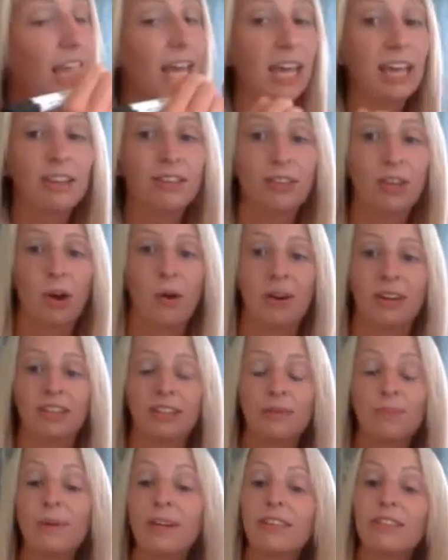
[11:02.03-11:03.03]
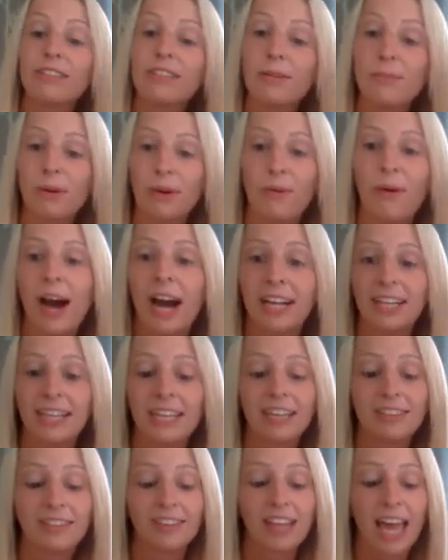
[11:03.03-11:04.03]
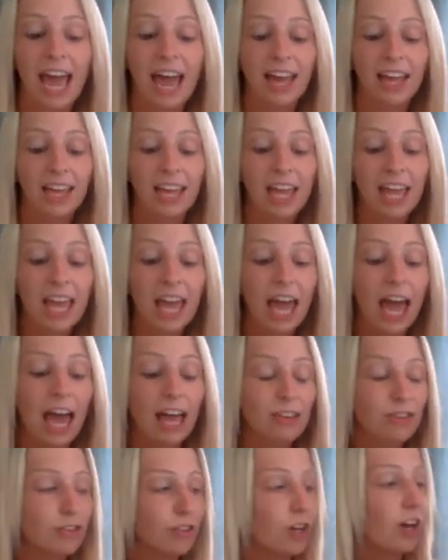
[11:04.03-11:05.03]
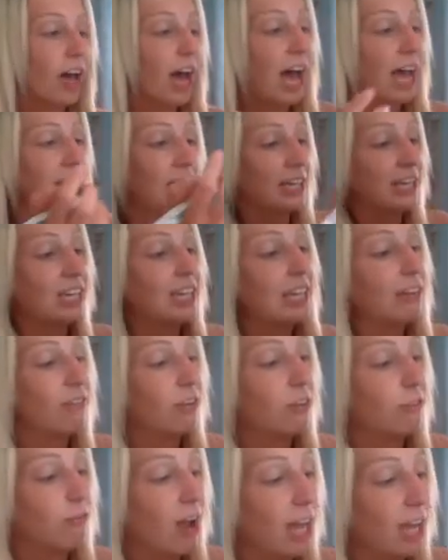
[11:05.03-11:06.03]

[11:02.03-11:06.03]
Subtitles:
that it's going to be summer while he's there. So, and I could even